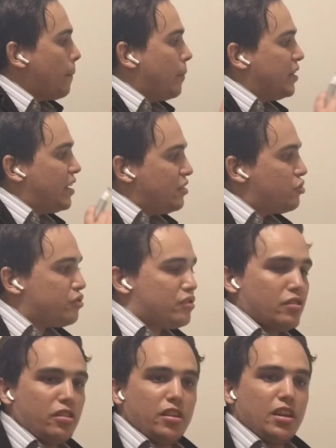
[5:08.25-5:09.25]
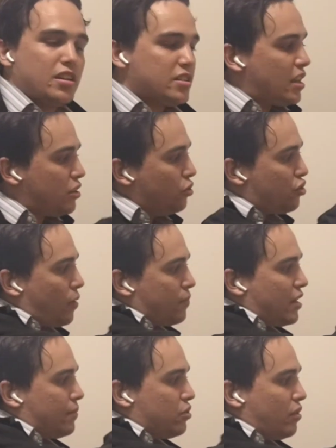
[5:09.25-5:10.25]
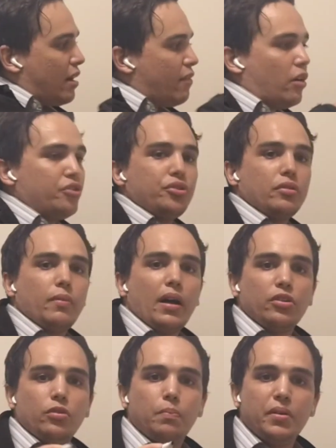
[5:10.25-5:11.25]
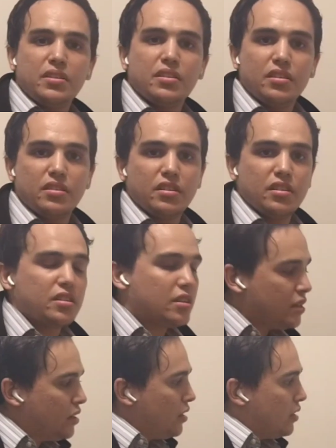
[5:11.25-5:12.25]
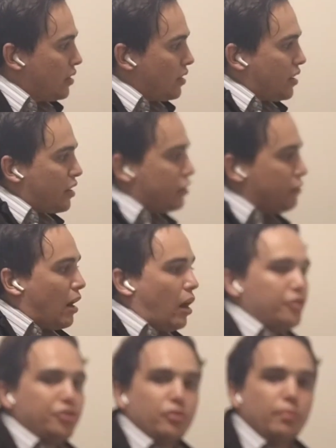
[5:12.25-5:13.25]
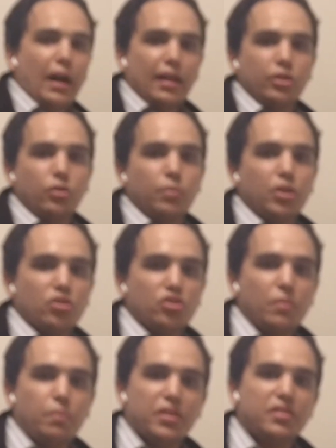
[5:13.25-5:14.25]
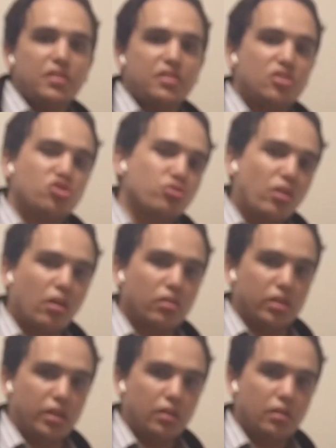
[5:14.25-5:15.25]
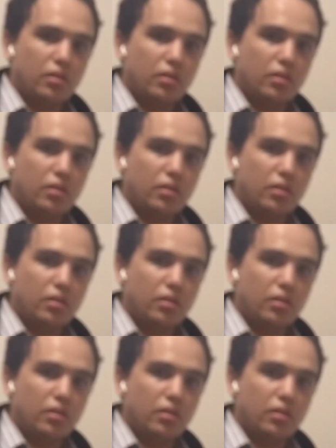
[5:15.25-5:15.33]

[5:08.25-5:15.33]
But the interesting thing is that sometimes you have undervalued businesses that are undervalued because the business is struggling.